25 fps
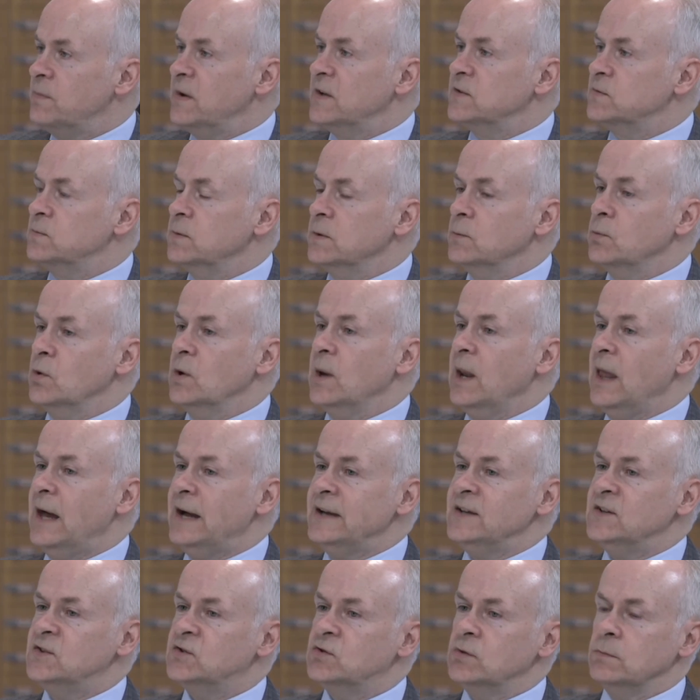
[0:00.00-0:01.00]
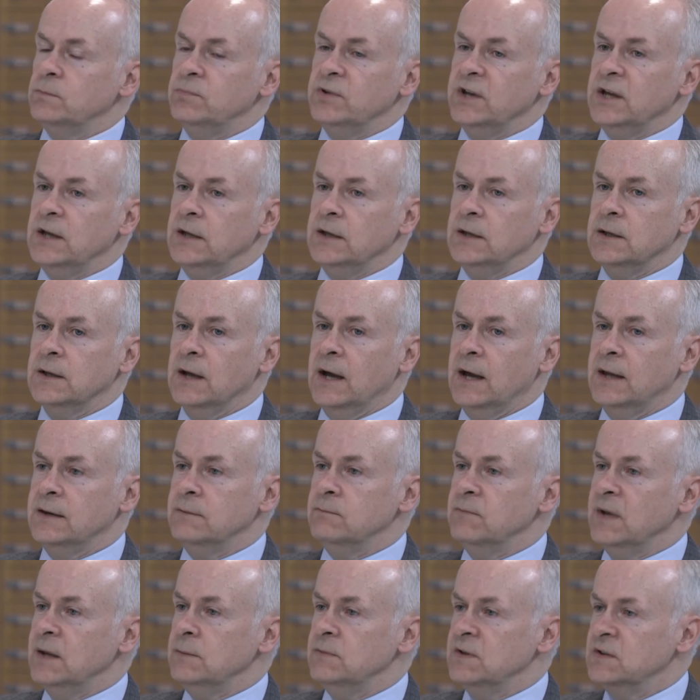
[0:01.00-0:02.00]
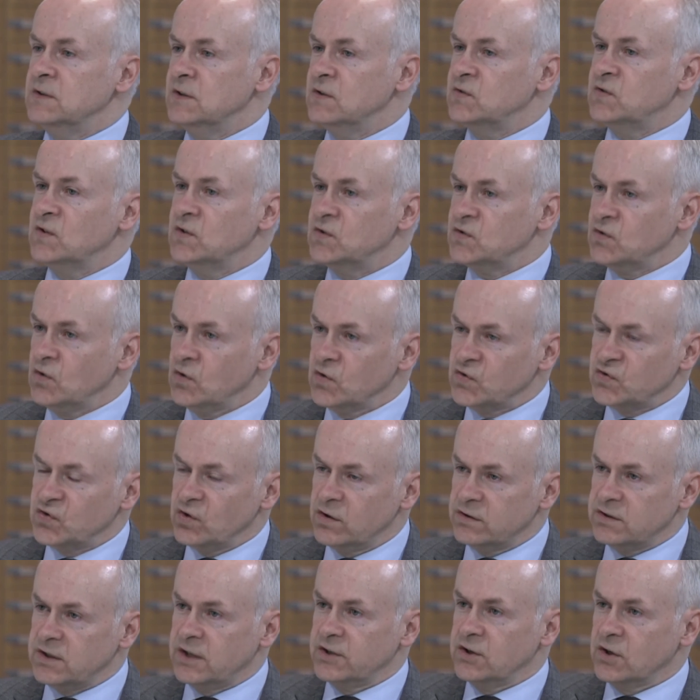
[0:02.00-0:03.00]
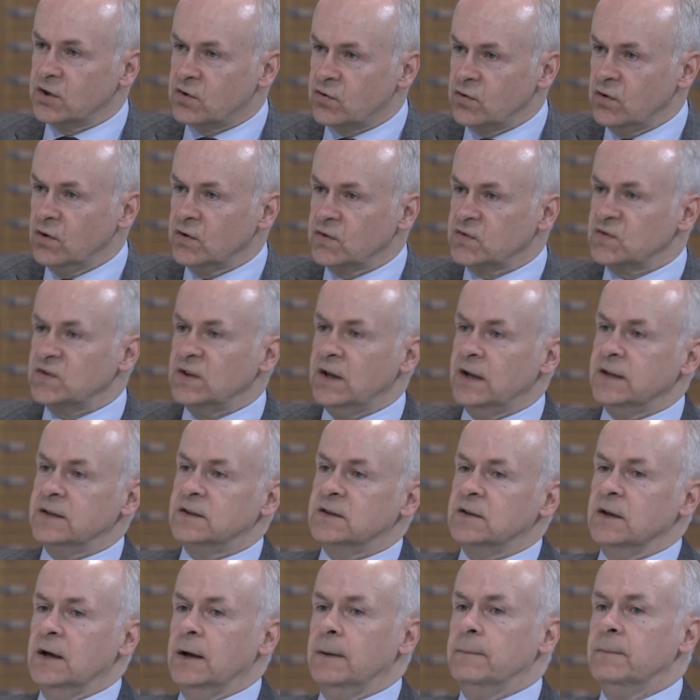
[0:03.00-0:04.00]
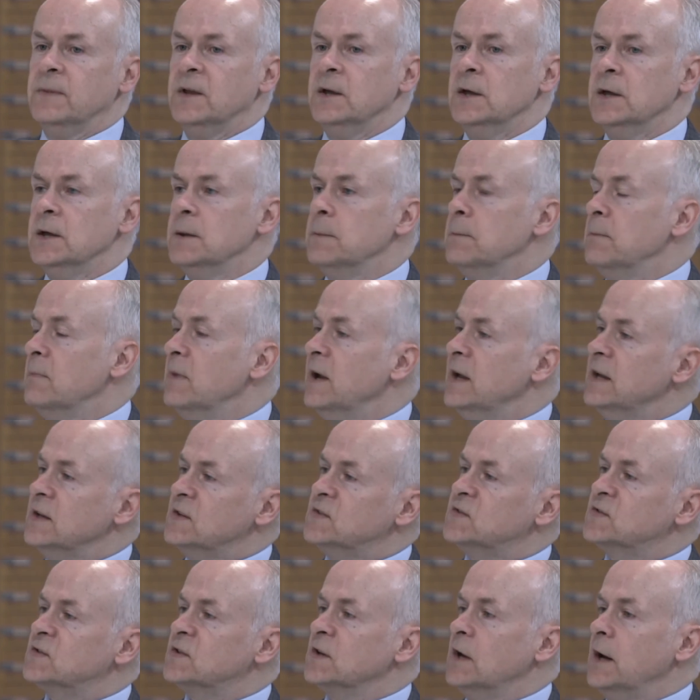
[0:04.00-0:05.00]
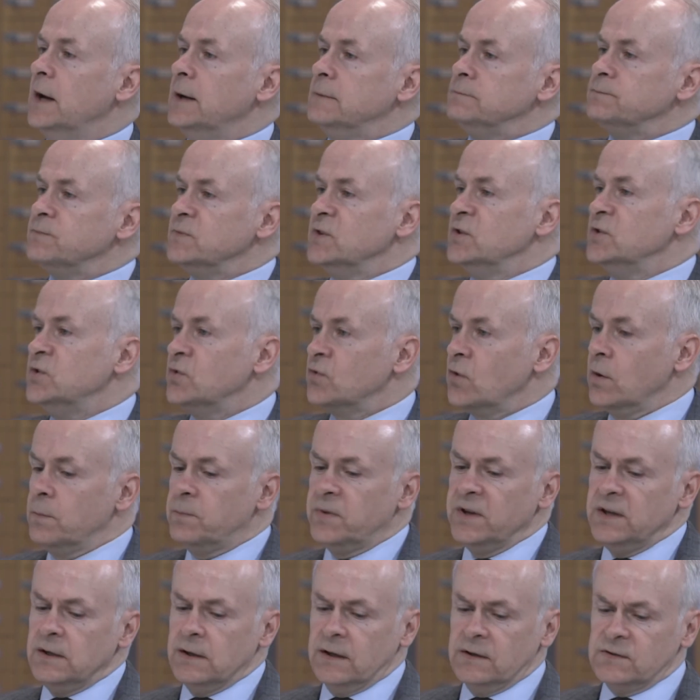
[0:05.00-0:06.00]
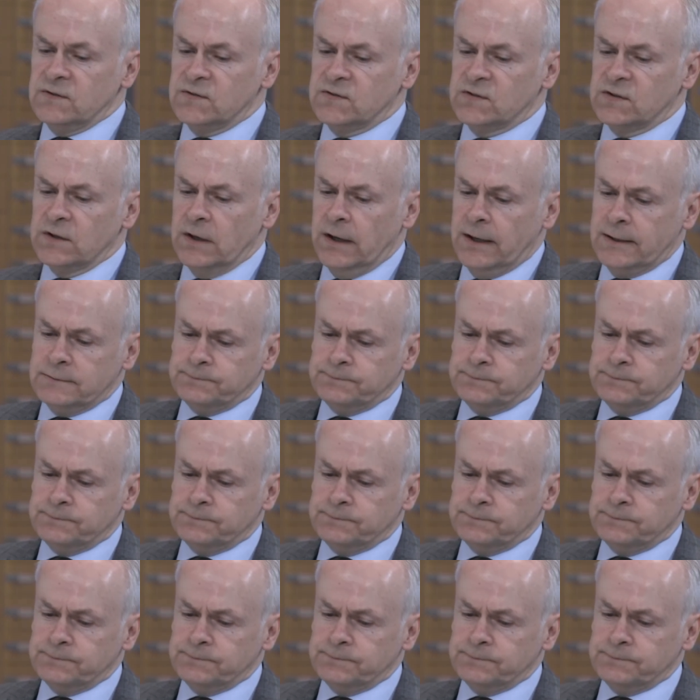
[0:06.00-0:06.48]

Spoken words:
as we would like to be, and maybe this is also another crux that makes the Europeans